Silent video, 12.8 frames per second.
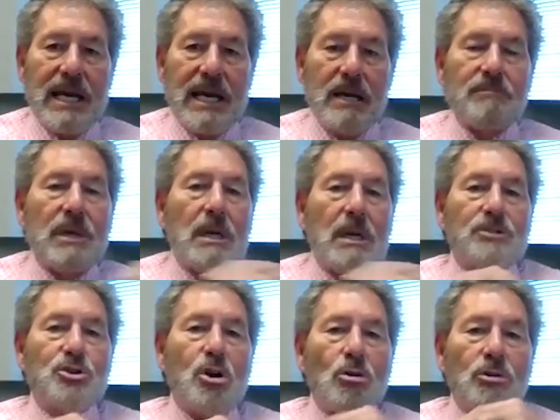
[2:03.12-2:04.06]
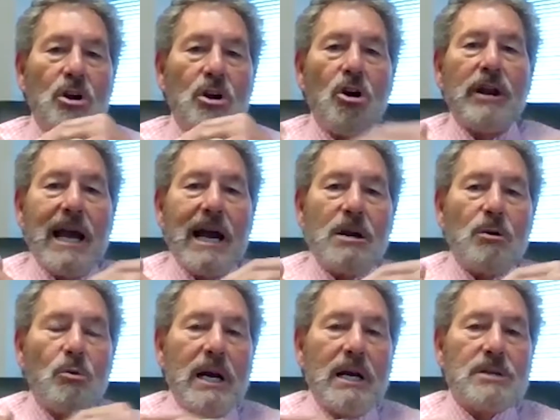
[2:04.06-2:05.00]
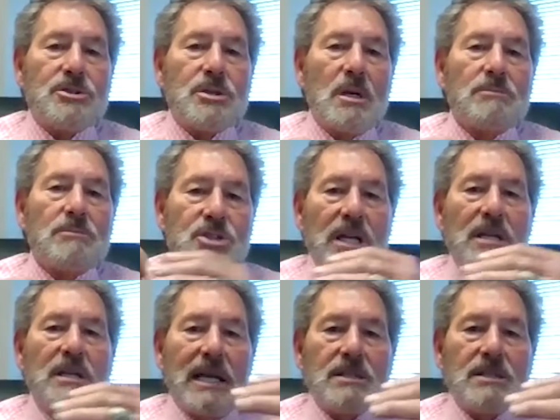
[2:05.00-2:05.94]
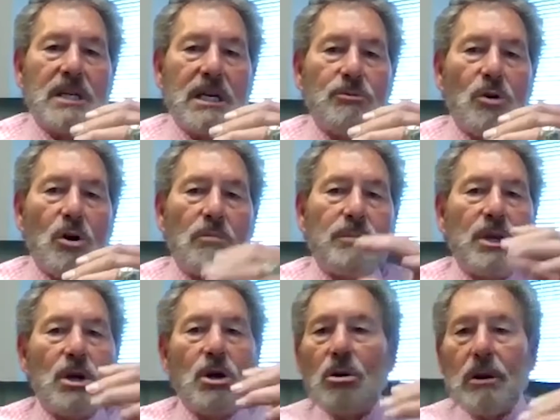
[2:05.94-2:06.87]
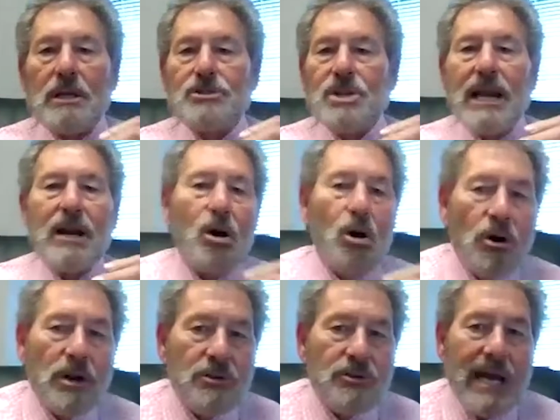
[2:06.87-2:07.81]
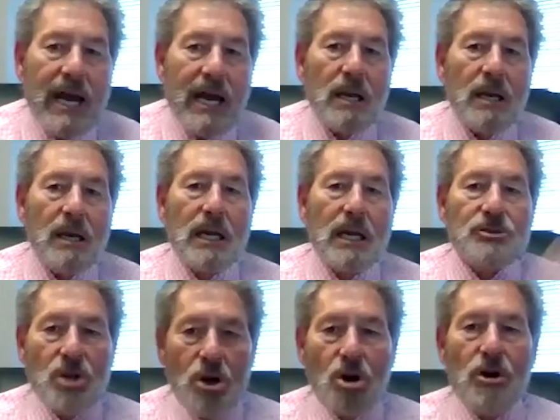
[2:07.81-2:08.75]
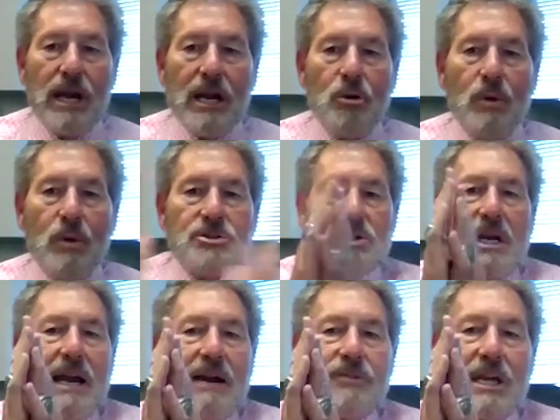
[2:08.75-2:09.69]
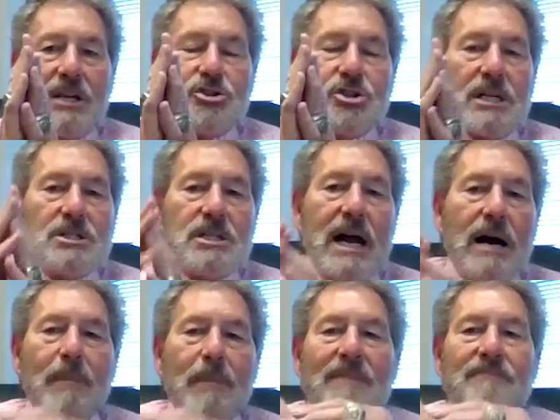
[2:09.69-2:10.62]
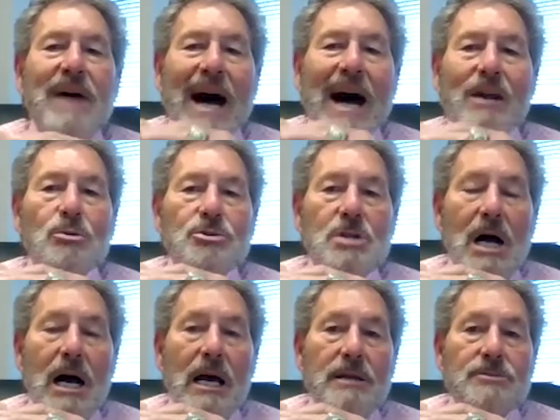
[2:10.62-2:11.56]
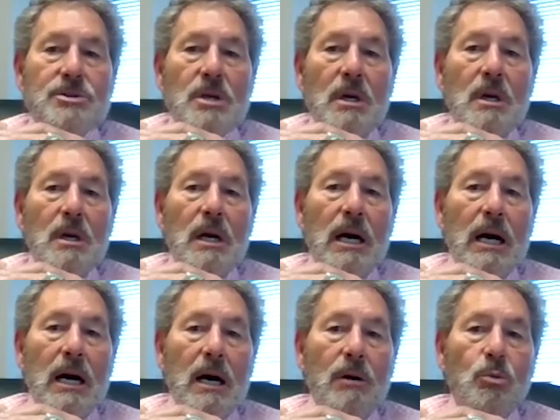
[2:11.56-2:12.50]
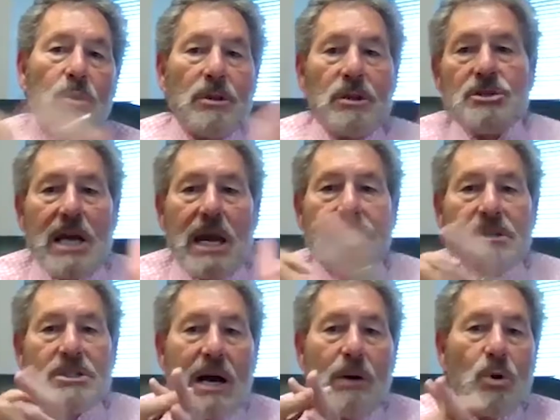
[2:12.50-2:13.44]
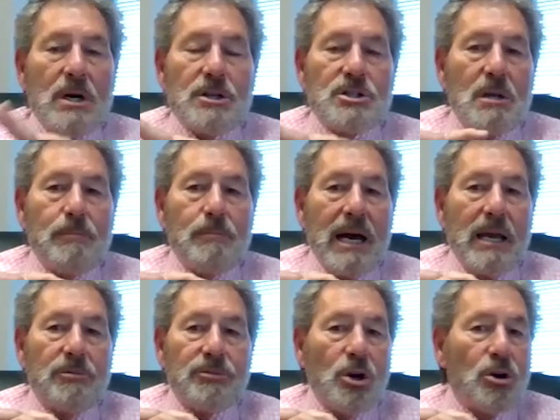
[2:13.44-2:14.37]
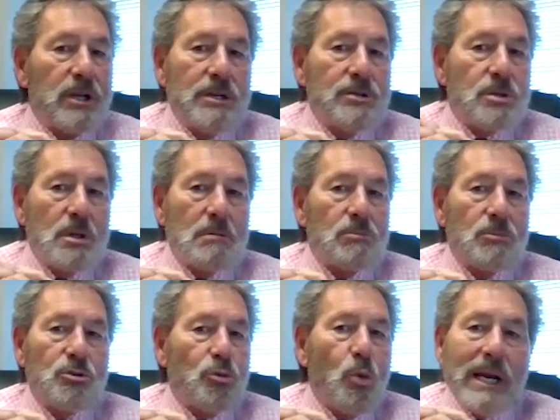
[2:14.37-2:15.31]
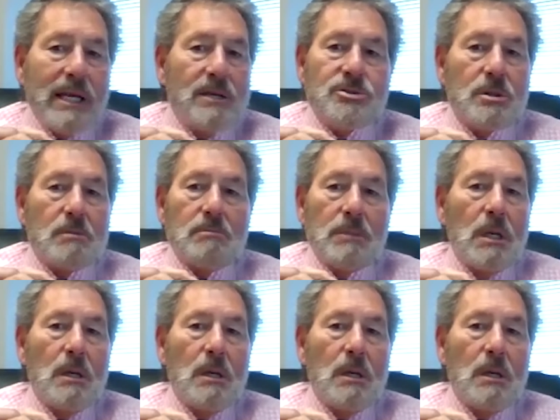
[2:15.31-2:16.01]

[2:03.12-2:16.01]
dead. It's called cardiac arrest, sudden death syndrome. It's not a heart attack. It's a cardiac arrest. Everything shuts down. My vital signs were the same as I was in my 30s and 20s